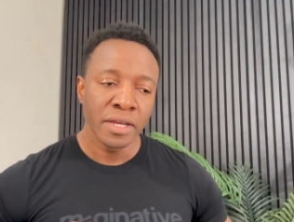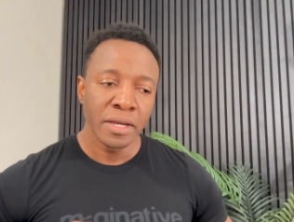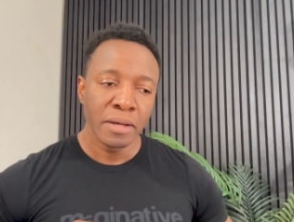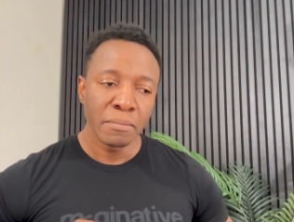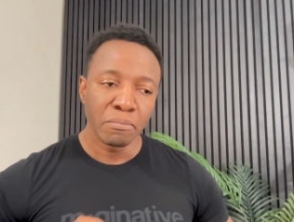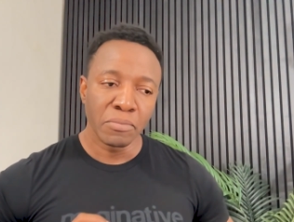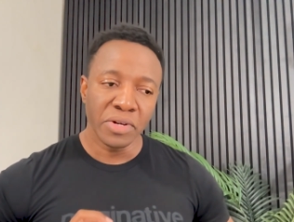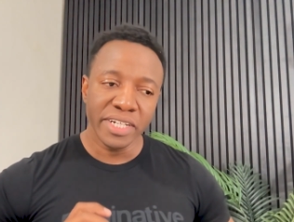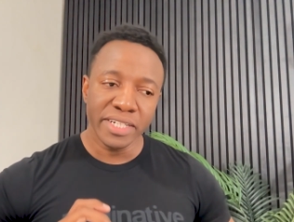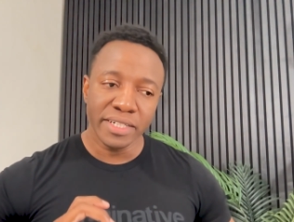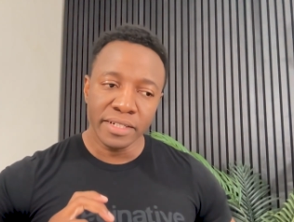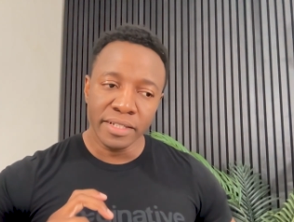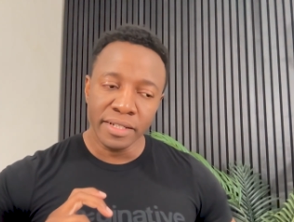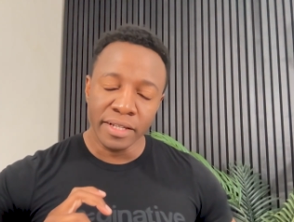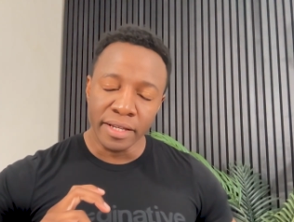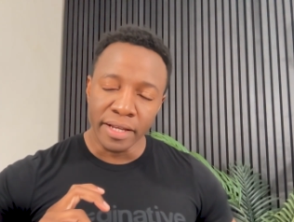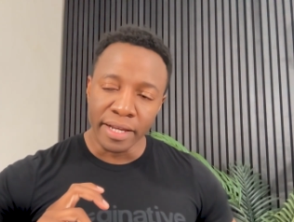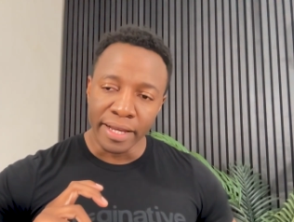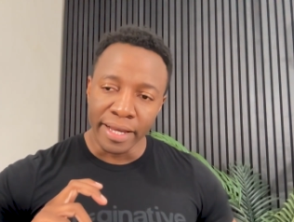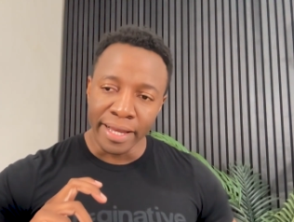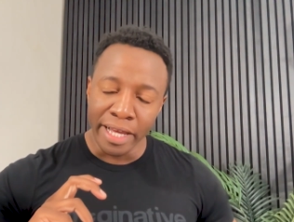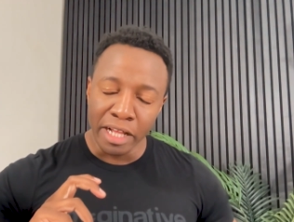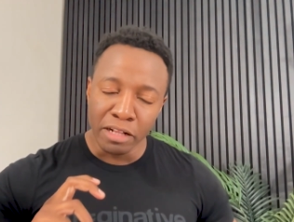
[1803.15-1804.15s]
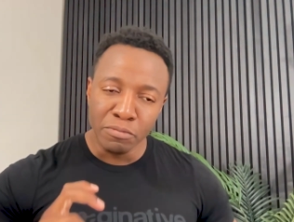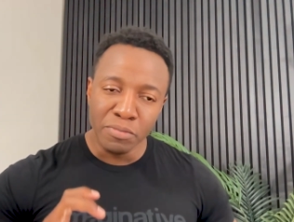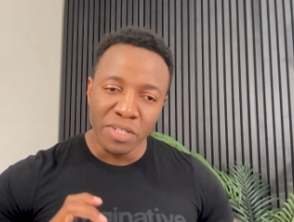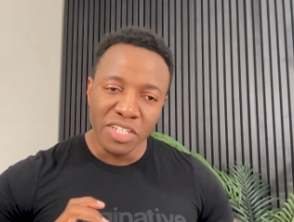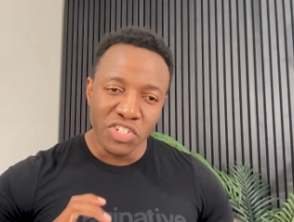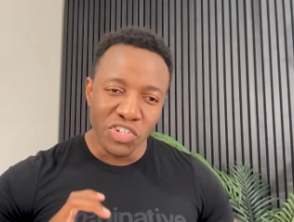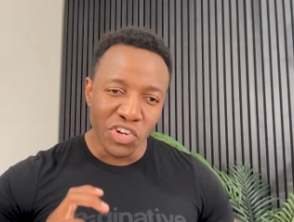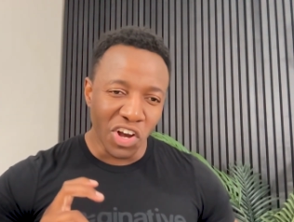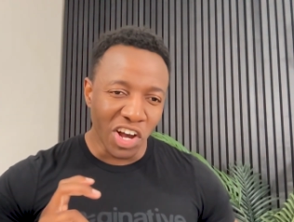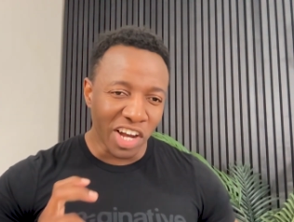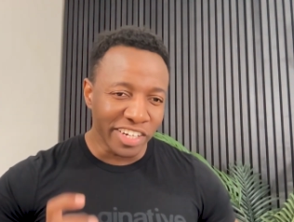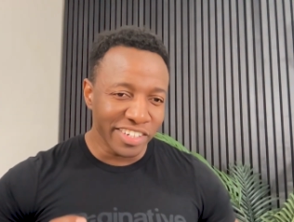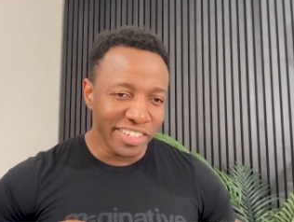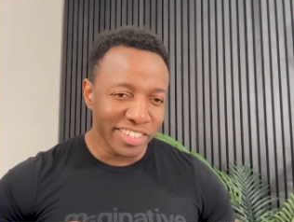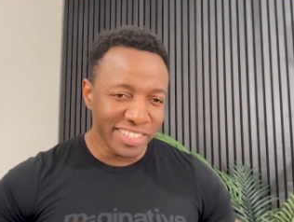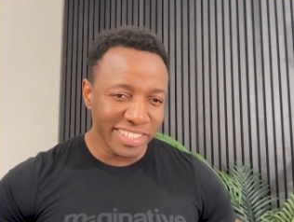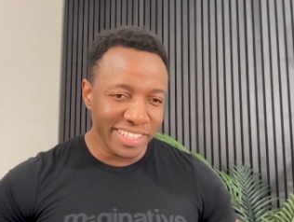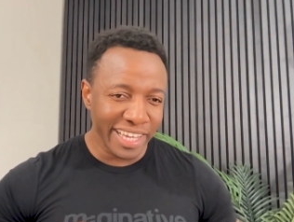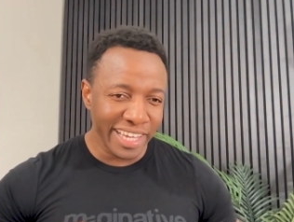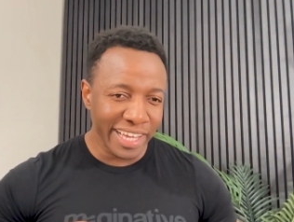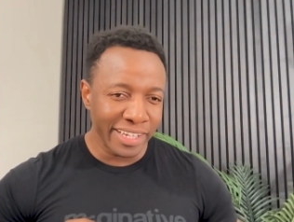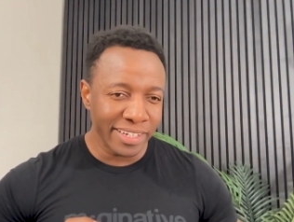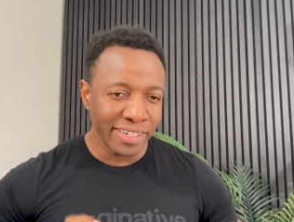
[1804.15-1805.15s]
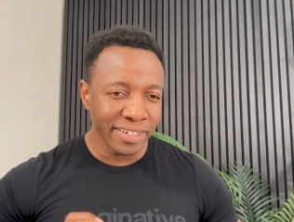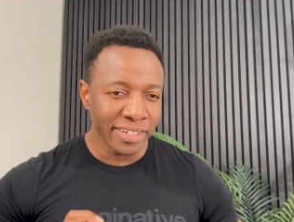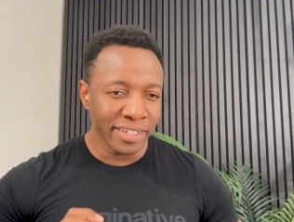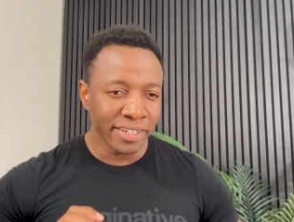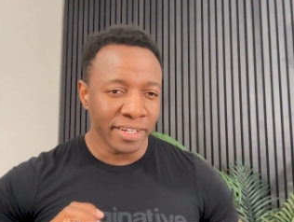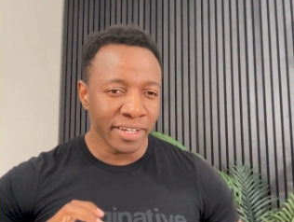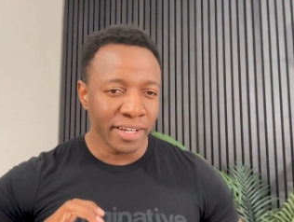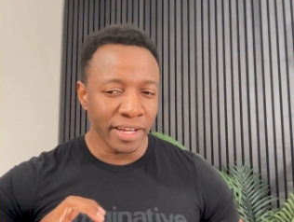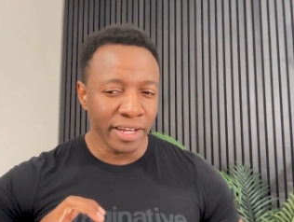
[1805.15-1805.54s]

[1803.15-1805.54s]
but it helped me to understand